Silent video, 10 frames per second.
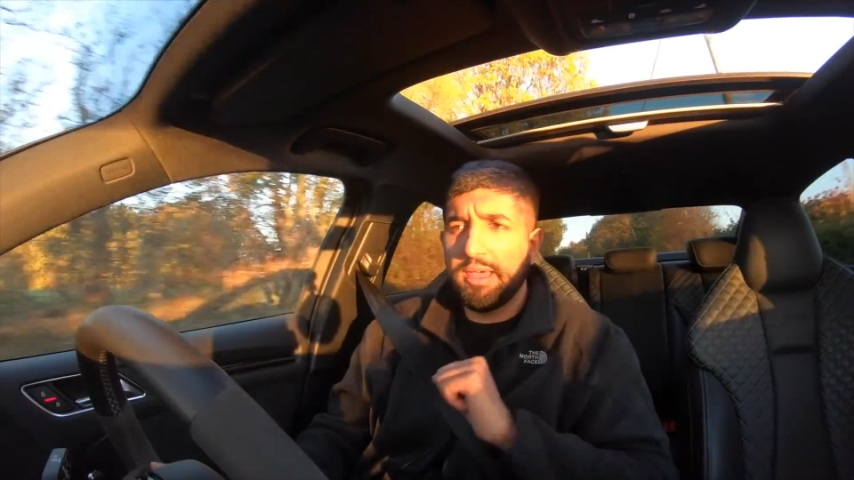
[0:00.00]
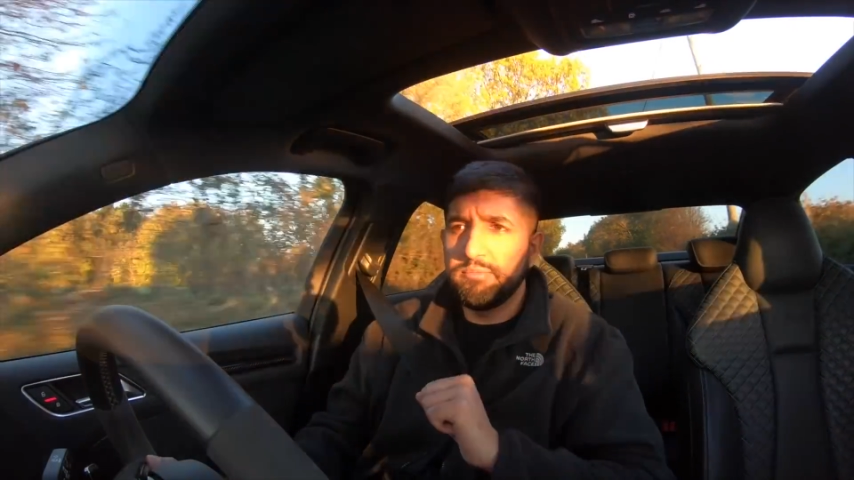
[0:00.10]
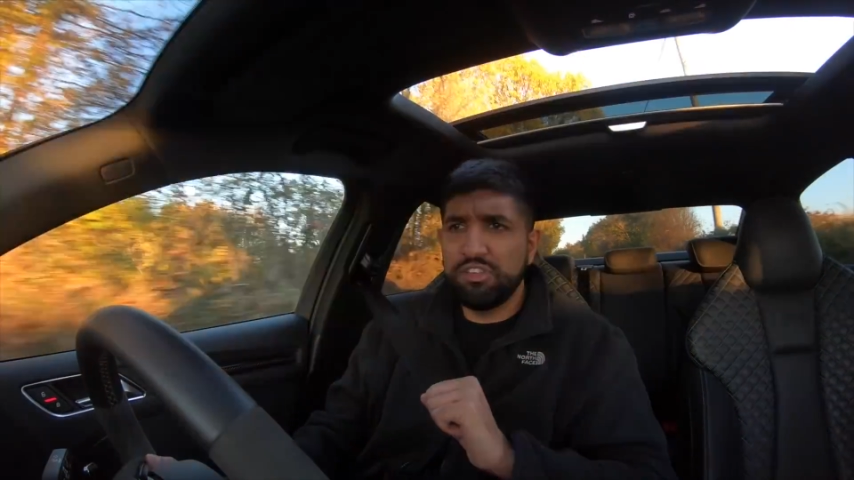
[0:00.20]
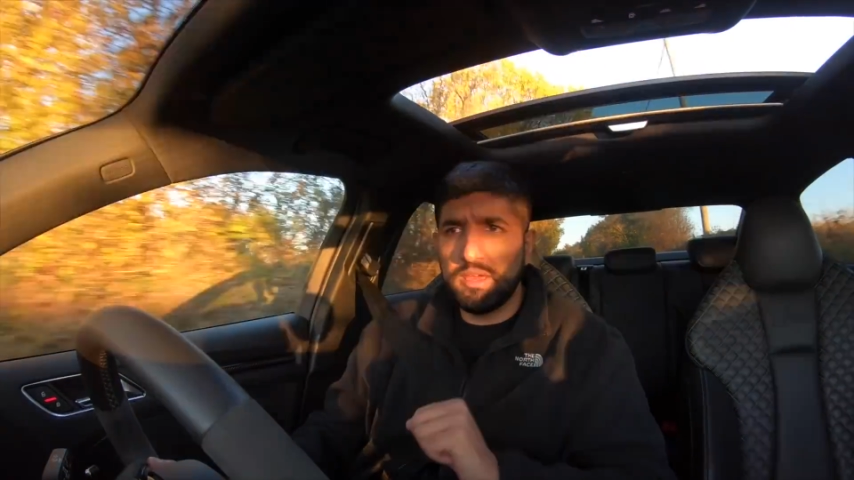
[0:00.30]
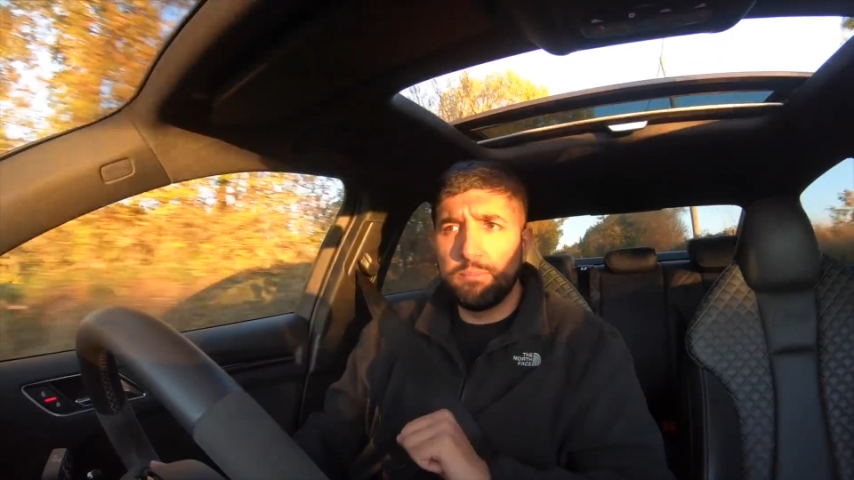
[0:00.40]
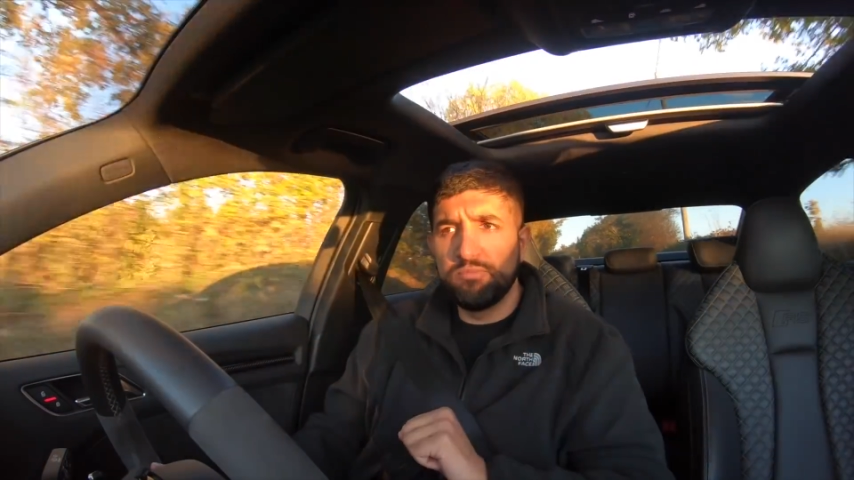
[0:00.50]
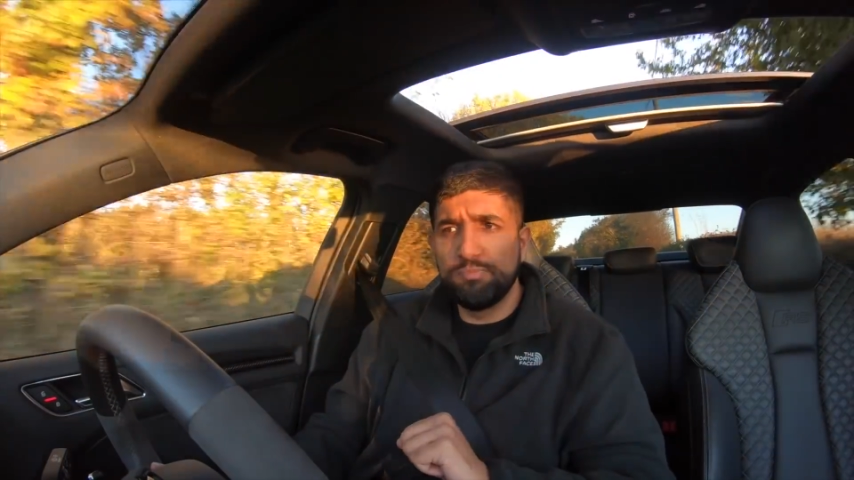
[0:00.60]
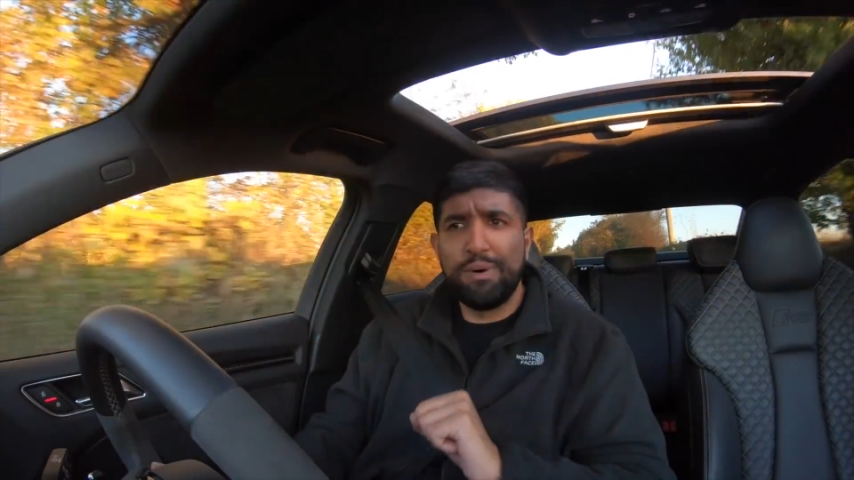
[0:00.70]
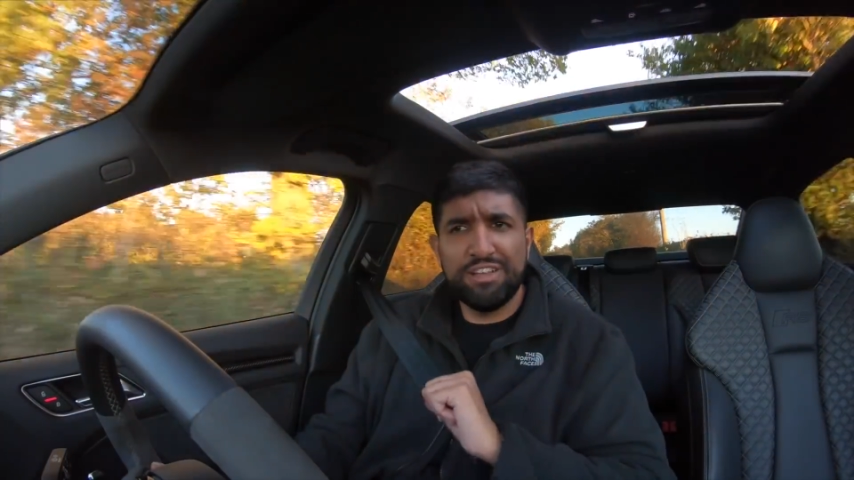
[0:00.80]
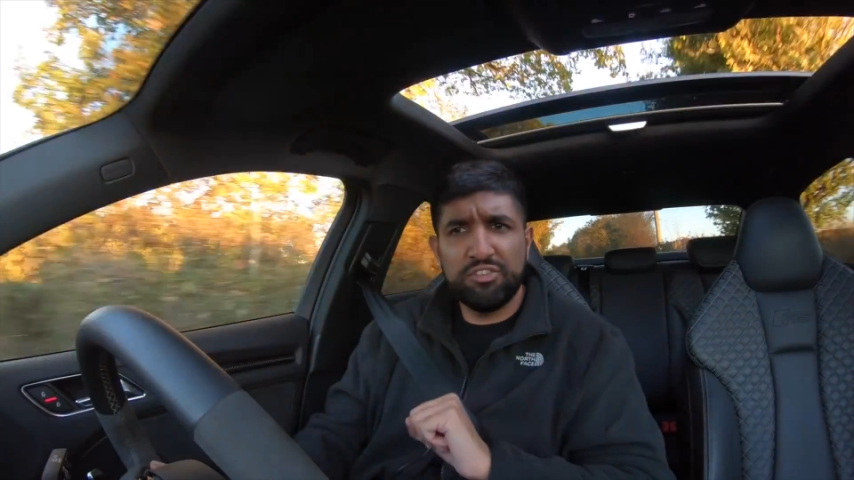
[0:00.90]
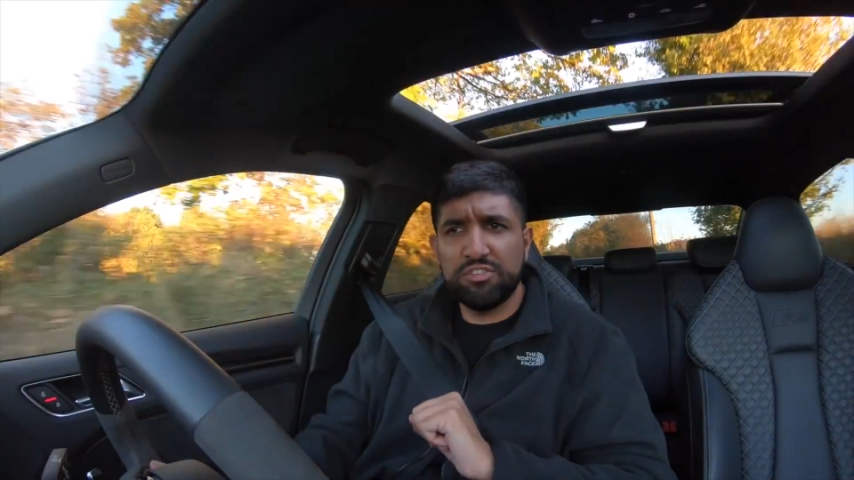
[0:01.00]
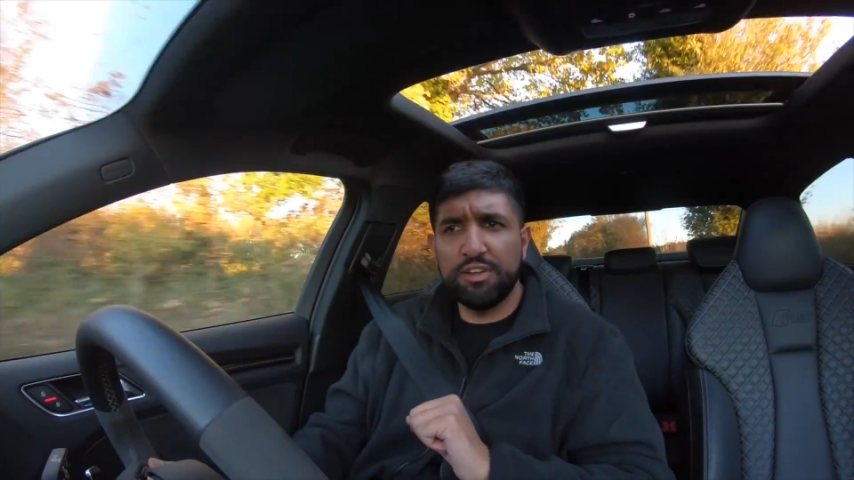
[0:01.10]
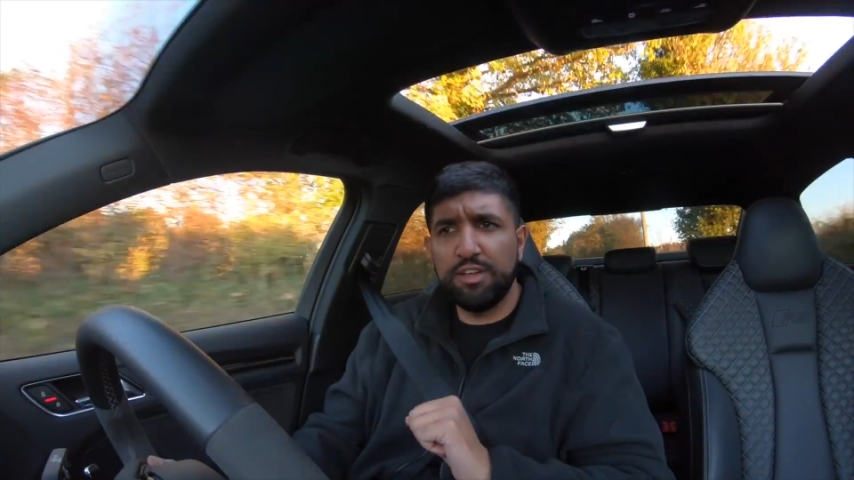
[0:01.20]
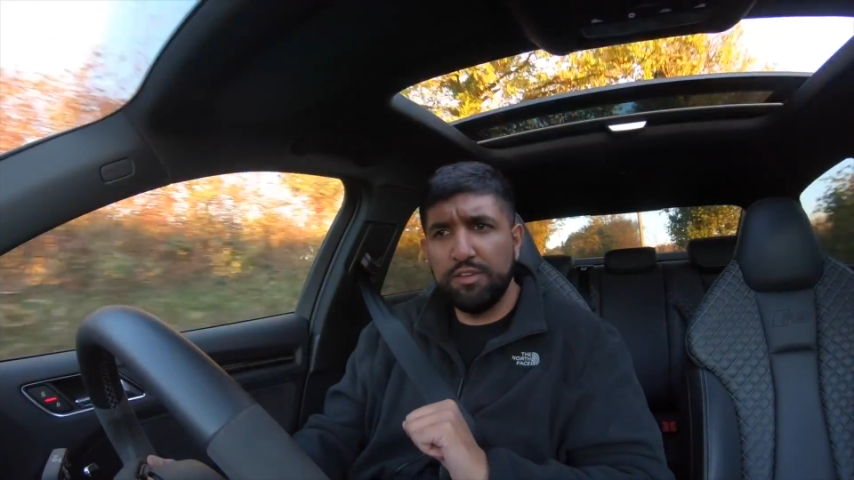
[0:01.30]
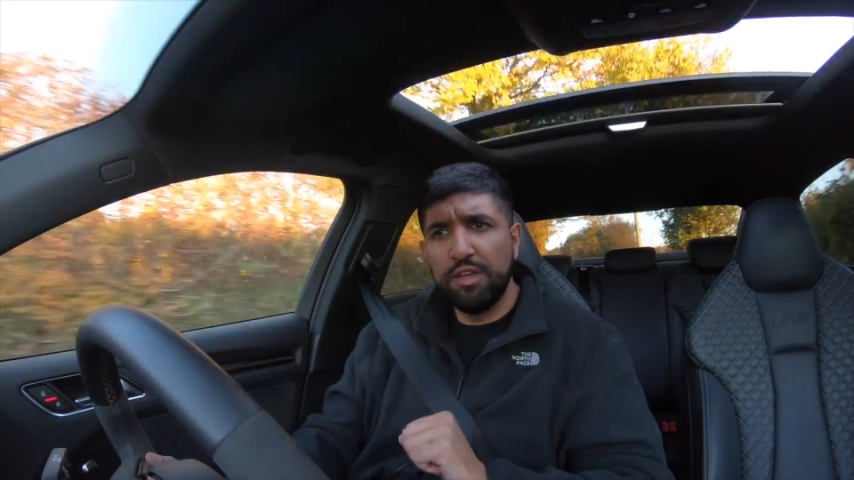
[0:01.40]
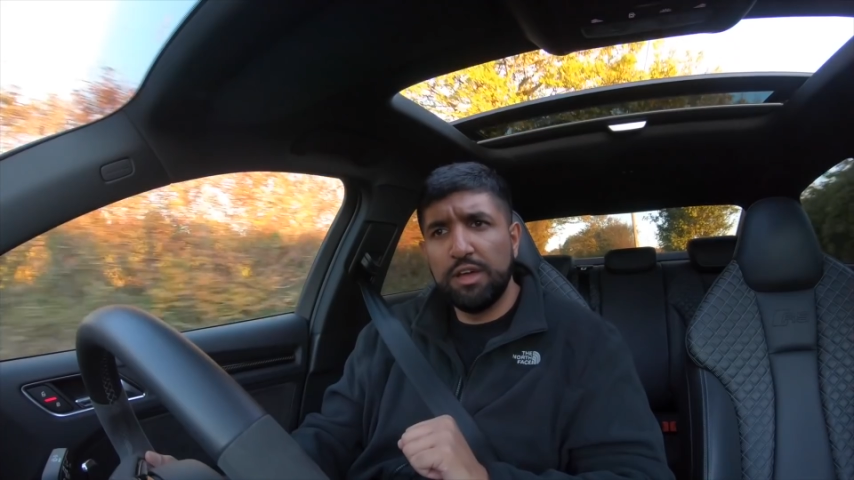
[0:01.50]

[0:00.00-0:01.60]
MTM badges on it.